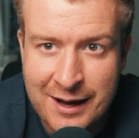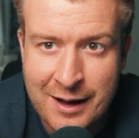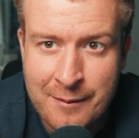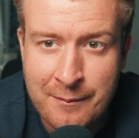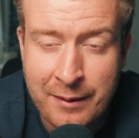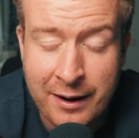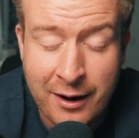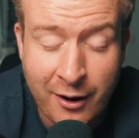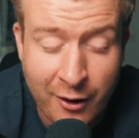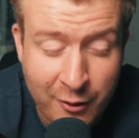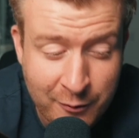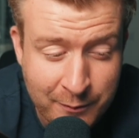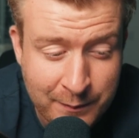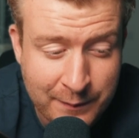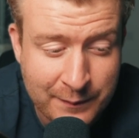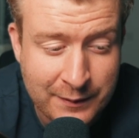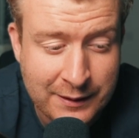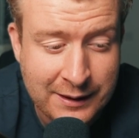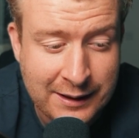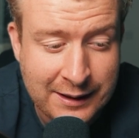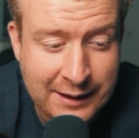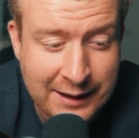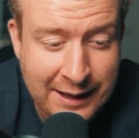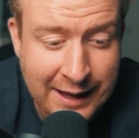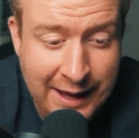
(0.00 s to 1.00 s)
I hope
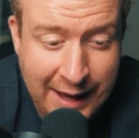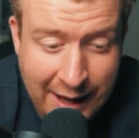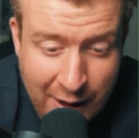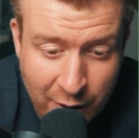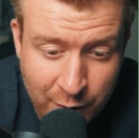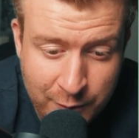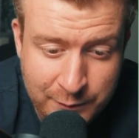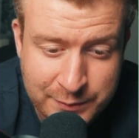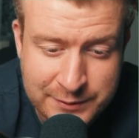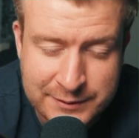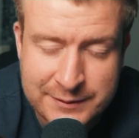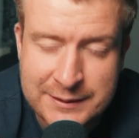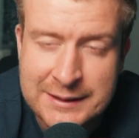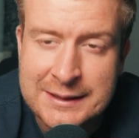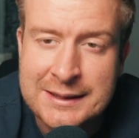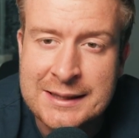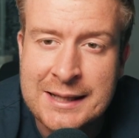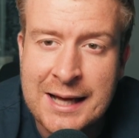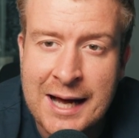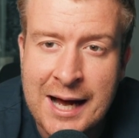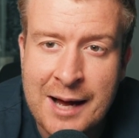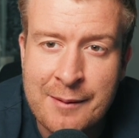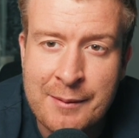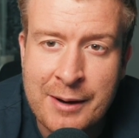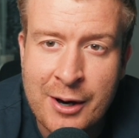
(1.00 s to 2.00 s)
it helps.
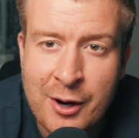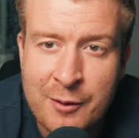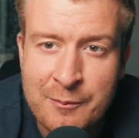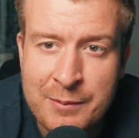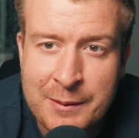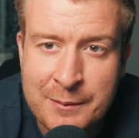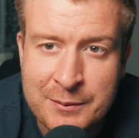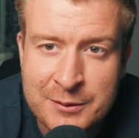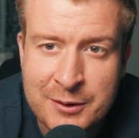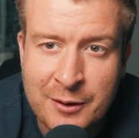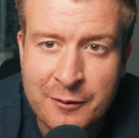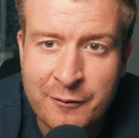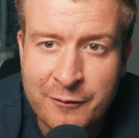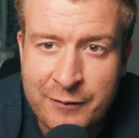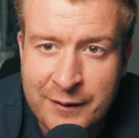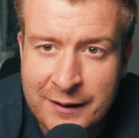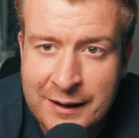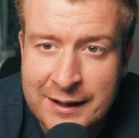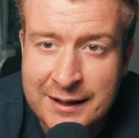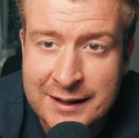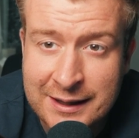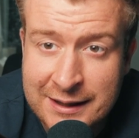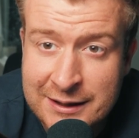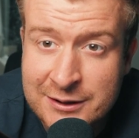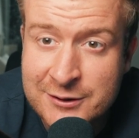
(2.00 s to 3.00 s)
I hope people don't feel
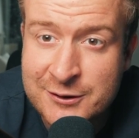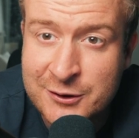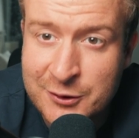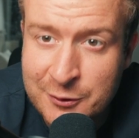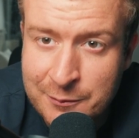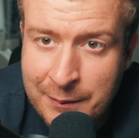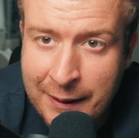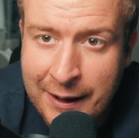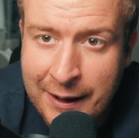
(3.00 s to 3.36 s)
like it is too